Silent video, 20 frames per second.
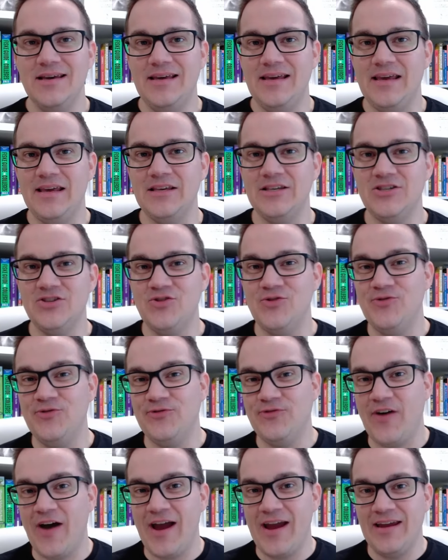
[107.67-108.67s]
is to
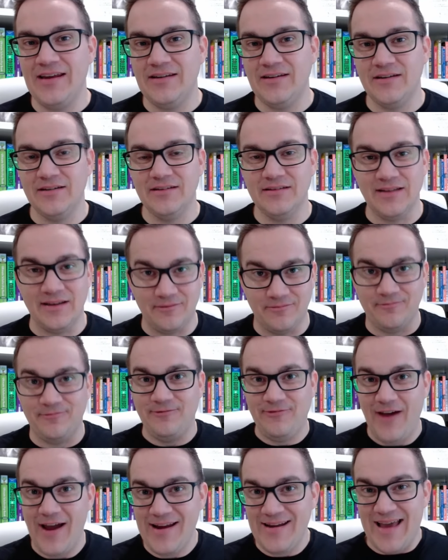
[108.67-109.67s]
find
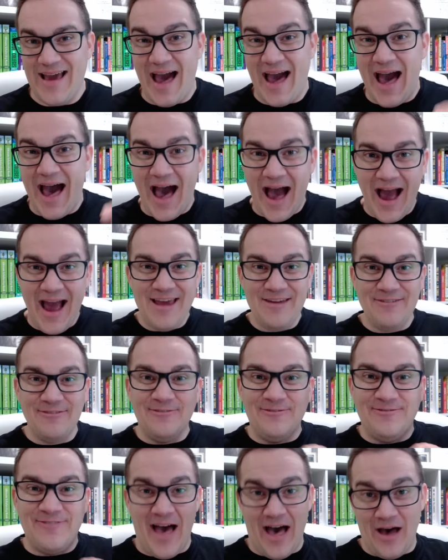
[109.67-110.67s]
a high
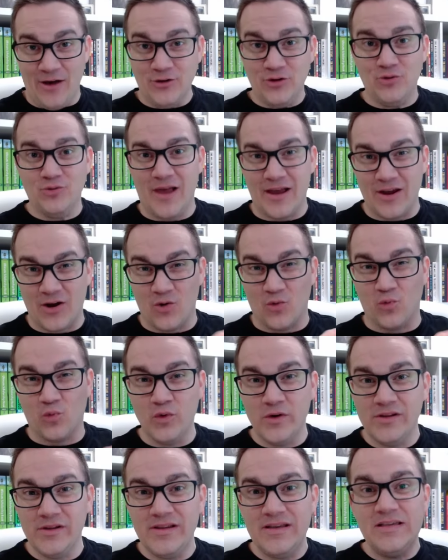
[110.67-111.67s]
value, like a
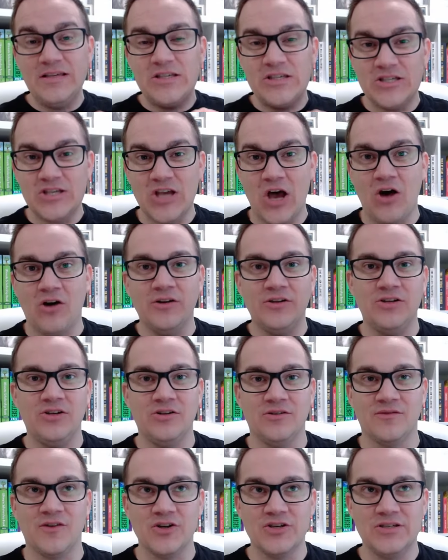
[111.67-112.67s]
really solid
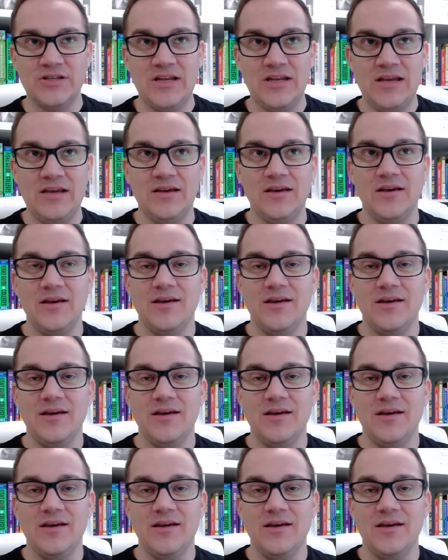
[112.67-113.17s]
university